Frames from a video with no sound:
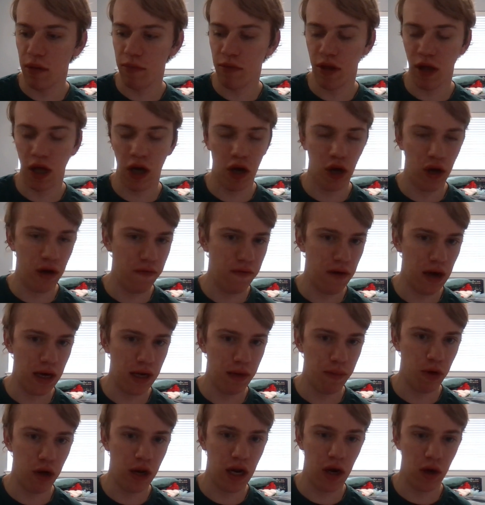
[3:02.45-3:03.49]
I'm sorry if
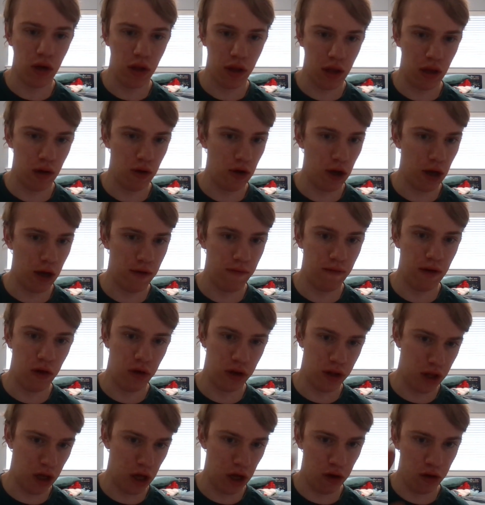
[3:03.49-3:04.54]
I pronounce that wrong. I'm
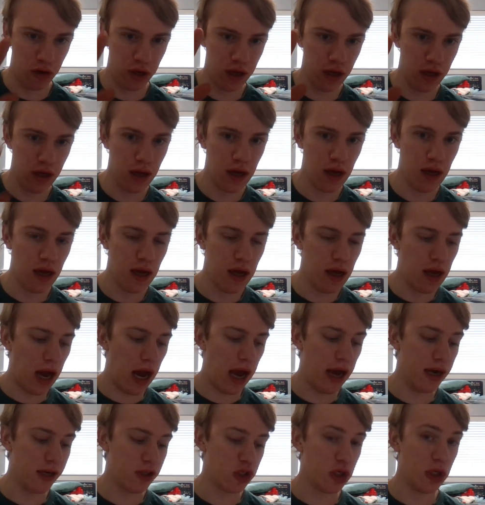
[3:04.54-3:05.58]
very sorry.
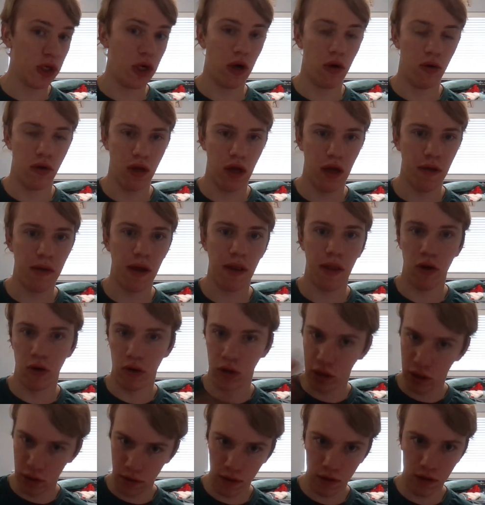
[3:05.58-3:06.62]
I actually know some and
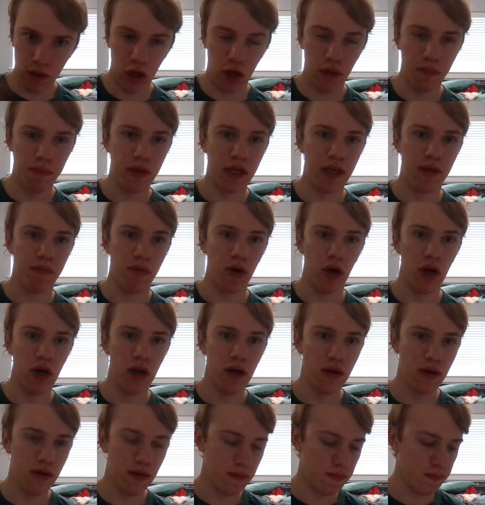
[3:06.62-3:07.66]
they're good
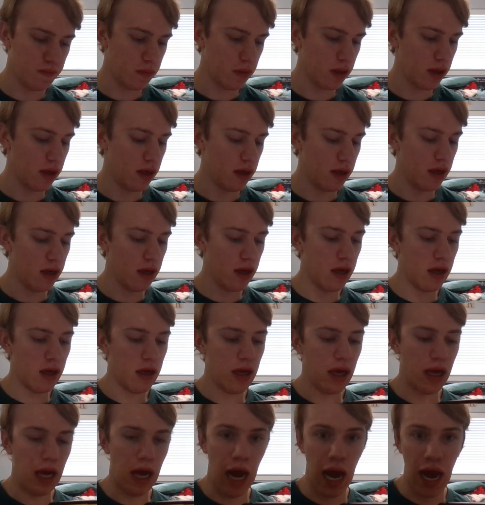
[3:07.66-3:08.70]
people.
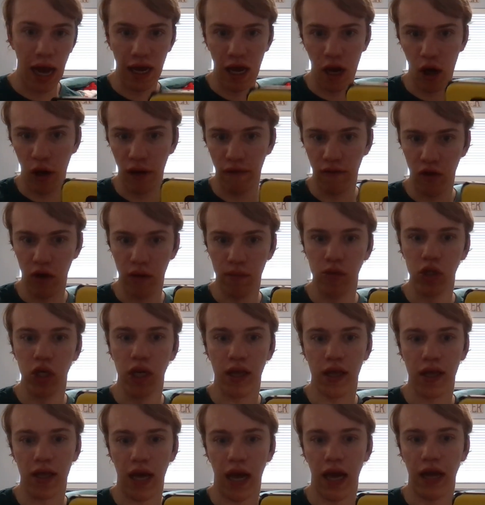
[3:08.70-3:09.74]
I, however, am
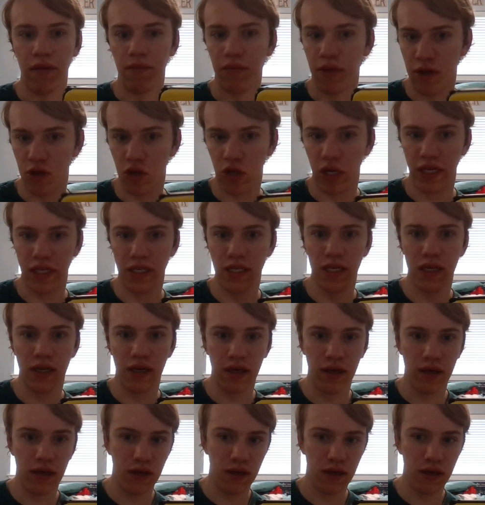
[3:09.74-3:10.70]
just, I'm straight.